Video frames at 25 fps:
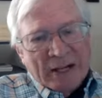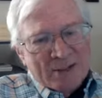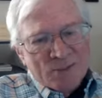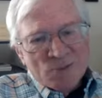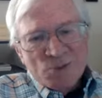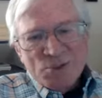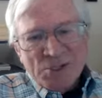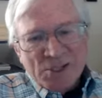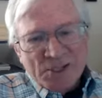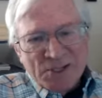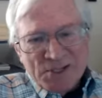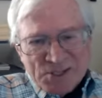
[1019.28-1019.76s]

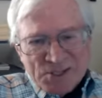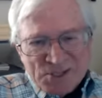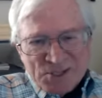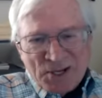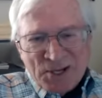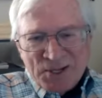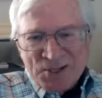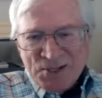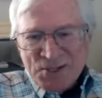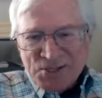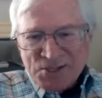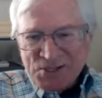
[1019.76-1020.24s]
was going to
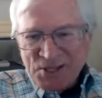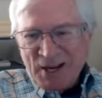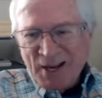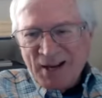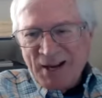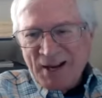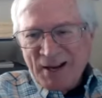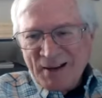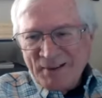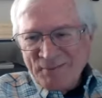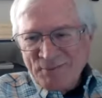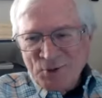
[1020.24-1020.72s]
start to say
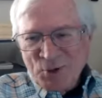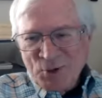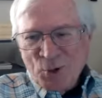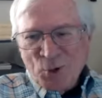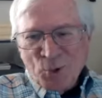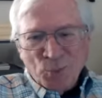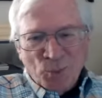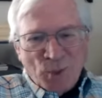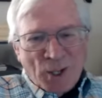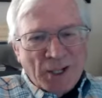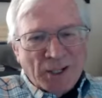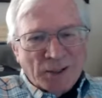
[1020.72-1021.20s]
I have no
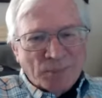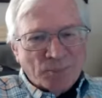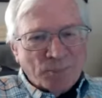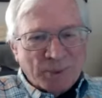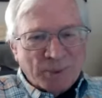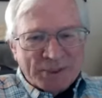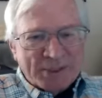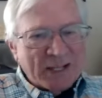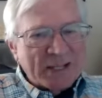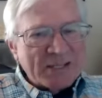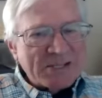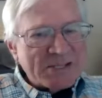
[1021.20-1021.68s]
right,
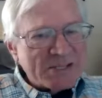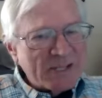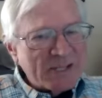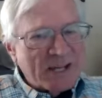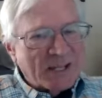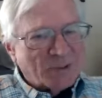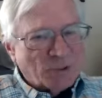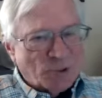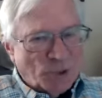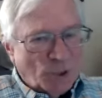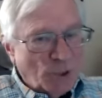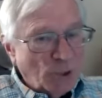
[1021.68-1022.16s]
but that's
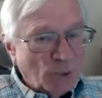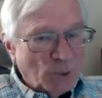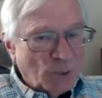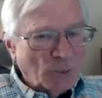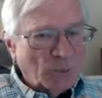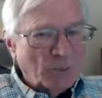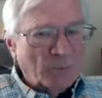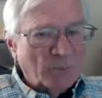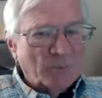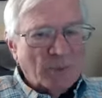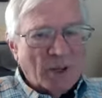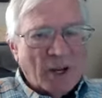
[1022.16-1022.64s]
not
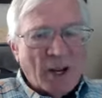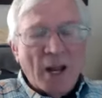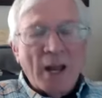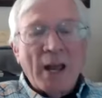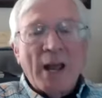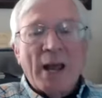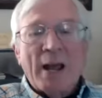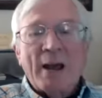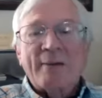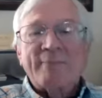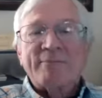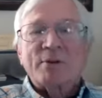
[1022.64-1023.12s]
true. I
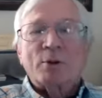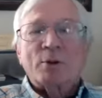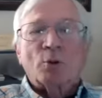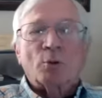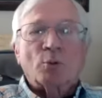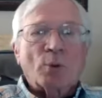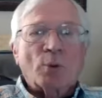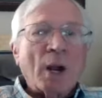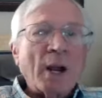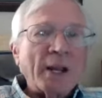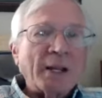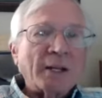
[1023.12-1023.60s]
have the
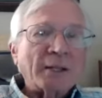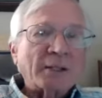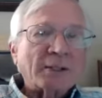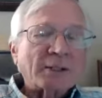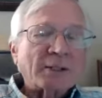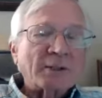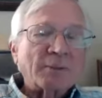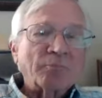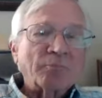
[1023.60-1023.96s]
right